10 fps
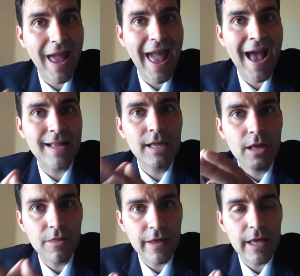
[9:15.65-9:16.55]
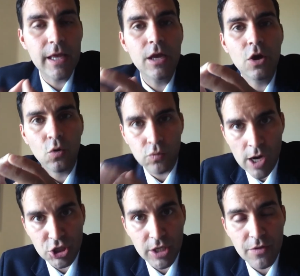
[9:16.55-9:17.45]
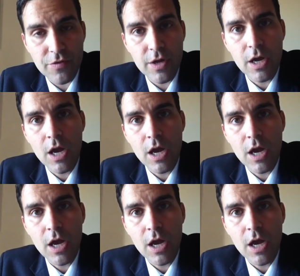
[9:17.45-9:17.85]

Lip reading: and the Russians.